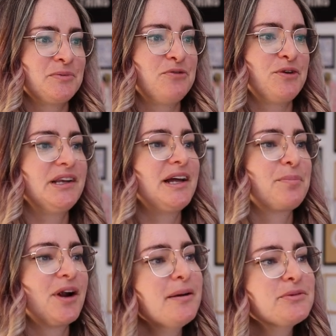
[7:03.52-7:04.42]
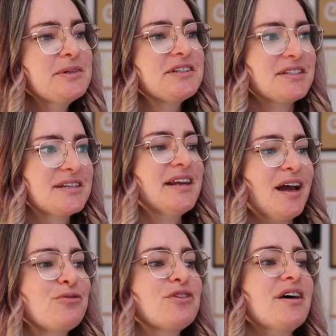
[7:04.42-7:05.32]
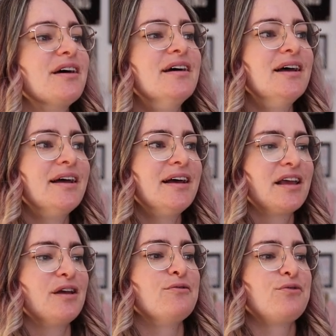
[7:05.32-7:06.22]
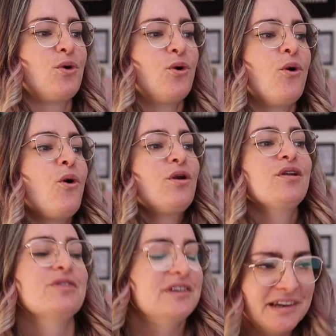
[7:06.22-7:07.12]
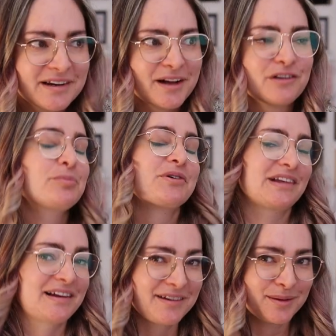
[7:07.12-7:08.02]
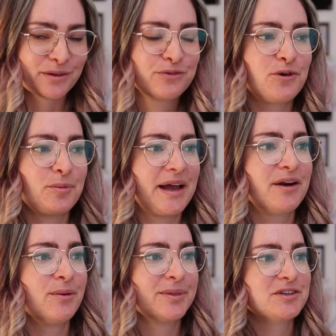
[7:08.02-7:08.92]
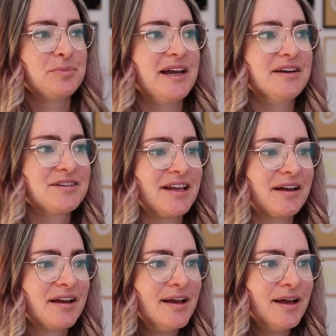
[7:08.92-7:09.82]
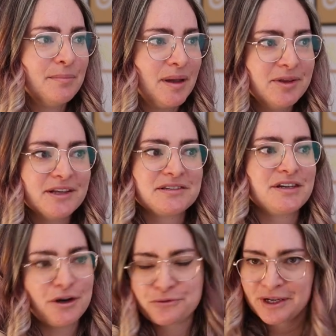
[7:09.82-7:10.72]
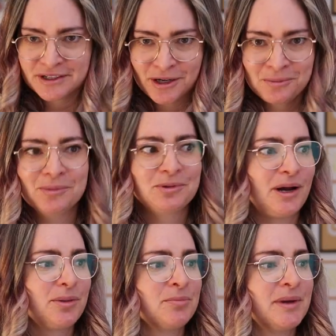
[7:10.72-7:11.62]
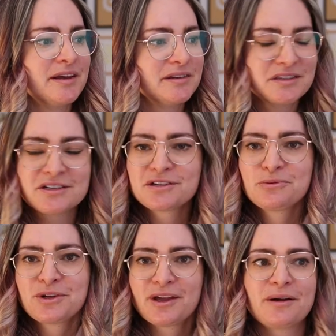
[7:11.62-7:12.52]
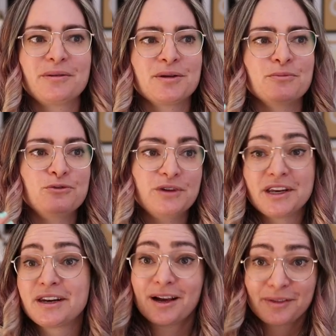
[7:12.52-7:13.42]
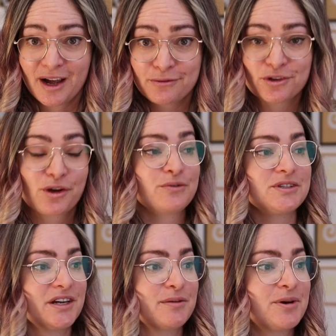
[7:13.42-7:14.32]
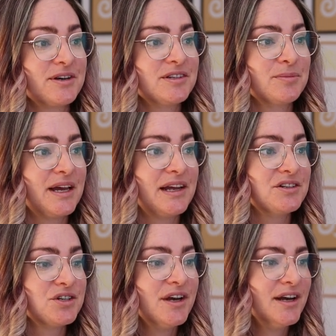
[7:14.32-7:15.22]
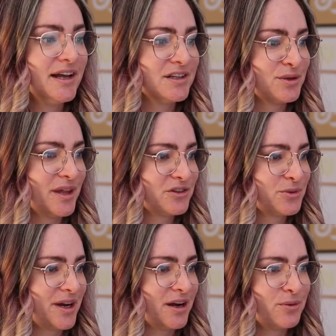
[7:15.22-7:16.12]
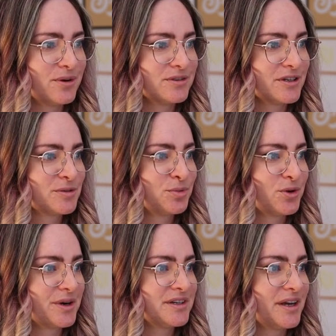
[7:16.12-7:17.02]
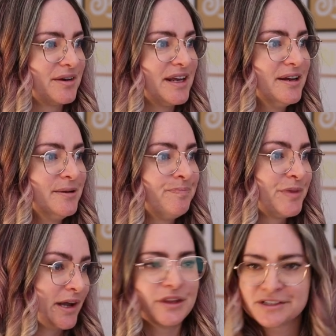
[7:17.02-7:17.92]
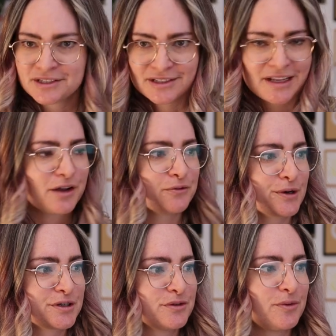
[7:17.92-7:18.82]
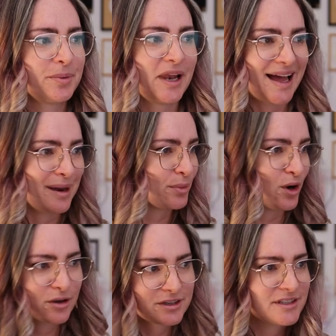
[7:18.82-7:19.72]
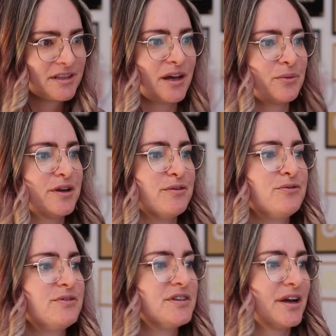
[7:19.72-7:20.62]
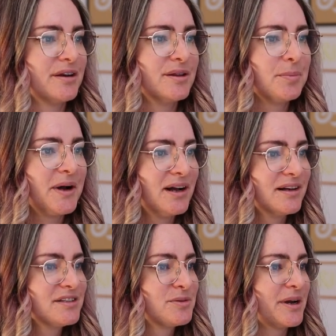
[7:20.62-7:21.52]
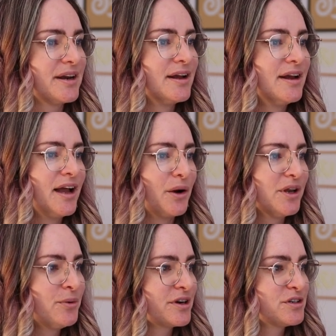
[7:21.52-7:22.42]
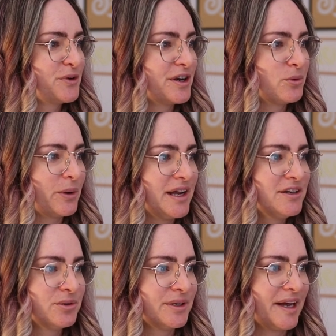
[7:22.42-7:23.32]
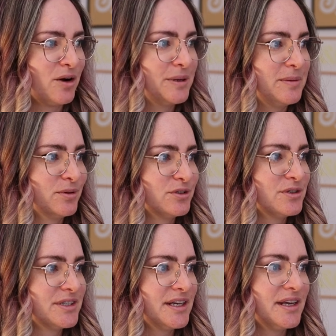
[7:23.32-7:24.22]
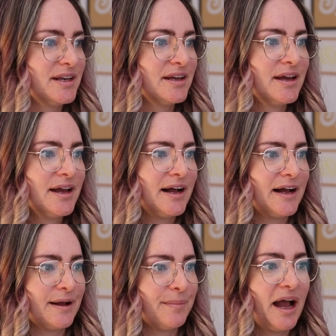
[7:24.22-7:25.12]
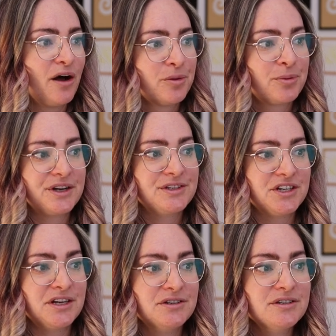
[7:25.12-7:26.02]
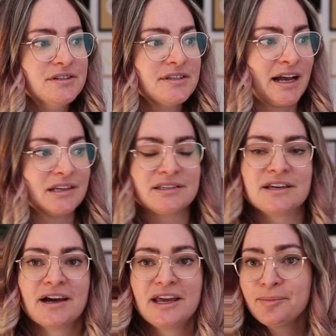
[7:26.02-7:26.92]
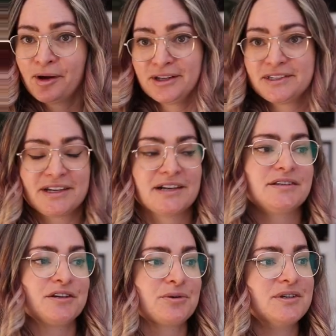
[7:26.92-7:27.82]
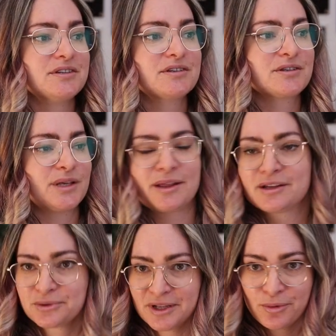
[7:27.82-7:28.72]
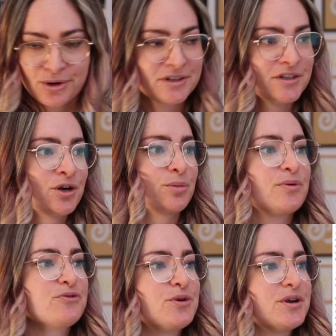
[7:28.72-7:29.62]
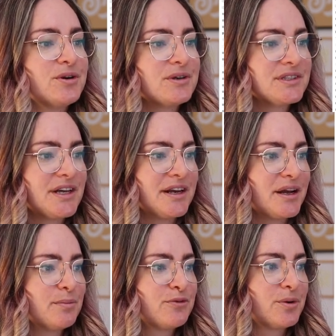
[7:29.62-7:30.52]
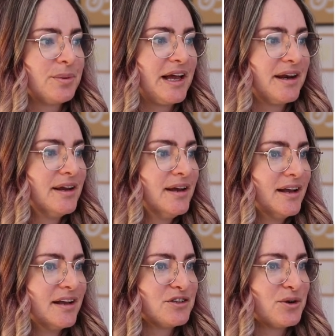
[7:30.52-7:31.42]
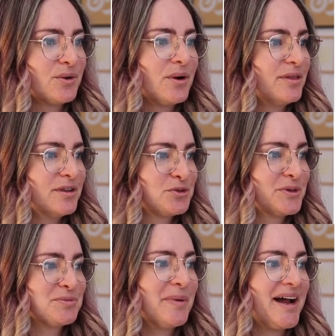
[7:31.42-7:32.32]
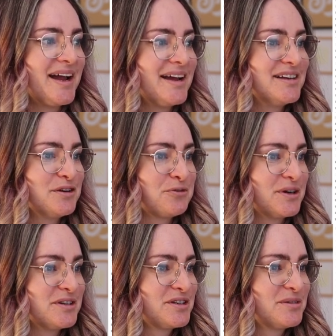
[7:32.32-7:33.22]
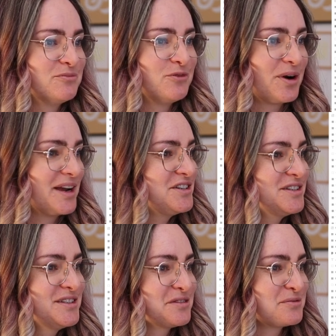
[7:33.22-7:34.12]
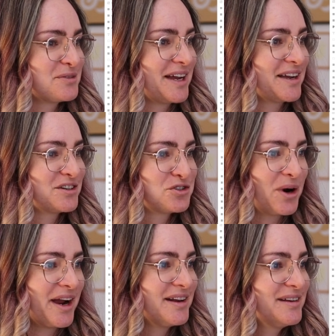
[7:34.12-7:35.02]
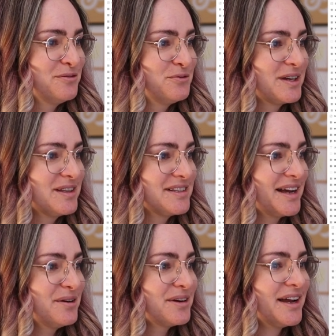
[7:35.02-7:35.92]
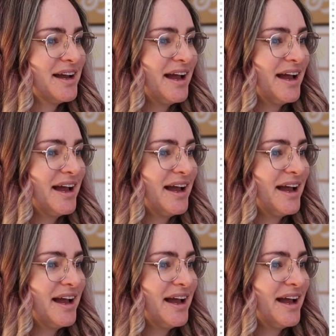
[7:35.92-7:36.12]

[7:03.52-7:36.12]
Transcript: and we felt like perhaps we just didn't have to give all of the details presented in this format on this page. Like maybe there's enough we can tell people to help them make a decision without them feeling like they have to go visit our pricing page. And so that's what I was exploring down here. This is like a version of a plan box that we've done in the past, but I really wanted to find a way to allow people to see um, how the price changes as their email list size increases, because I think it's really important to know before you're signing up for a plan. And so this was my different variations of like trying to figure this out.